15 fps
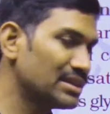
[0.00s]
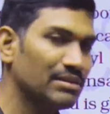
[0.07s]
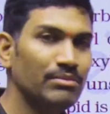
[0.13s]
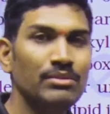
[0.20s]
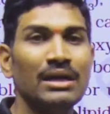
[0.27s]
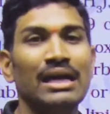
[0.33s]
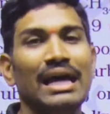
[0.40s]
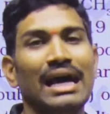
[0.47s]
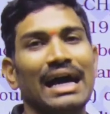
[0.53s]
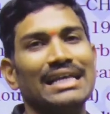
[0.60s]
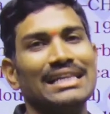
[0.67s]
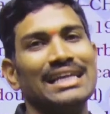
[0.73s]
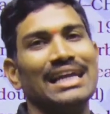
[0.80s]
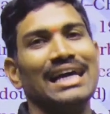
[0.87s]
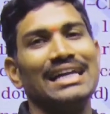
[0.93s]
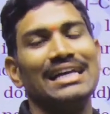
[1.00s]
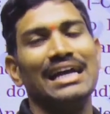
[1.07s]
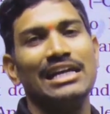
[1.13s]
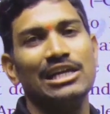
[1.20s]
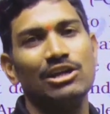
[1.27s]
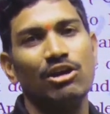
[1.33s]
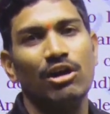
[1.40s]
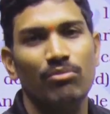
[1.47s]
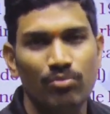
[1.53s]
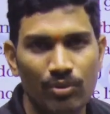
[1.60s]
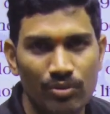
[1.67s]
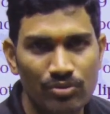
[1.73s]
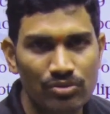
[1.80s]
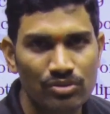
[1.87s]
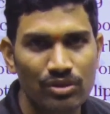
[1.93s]
some other organic
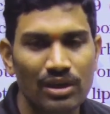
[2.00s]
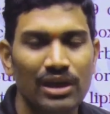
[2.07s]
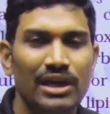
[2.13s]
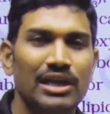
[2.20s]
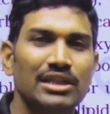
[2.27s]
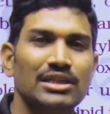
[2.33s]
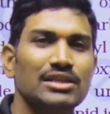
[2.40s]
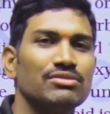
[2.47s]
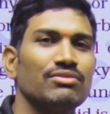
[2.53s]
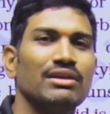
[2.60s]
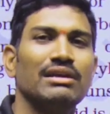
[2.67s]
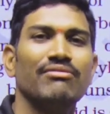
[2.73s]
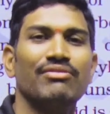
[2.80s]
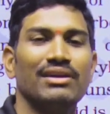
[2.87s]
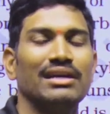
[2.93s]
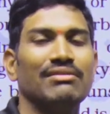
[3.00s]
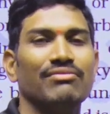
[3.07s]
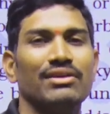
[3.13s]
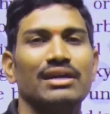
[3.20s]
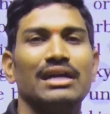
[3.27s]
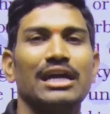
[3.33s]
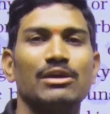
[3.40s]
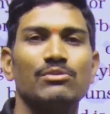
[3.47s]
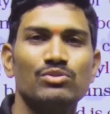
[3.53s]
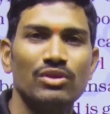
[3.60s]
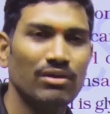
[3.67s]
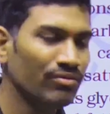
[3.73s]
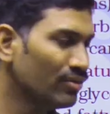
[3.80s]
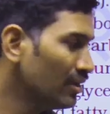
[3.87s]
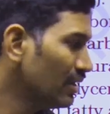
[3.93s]
compounds. In this way, different types of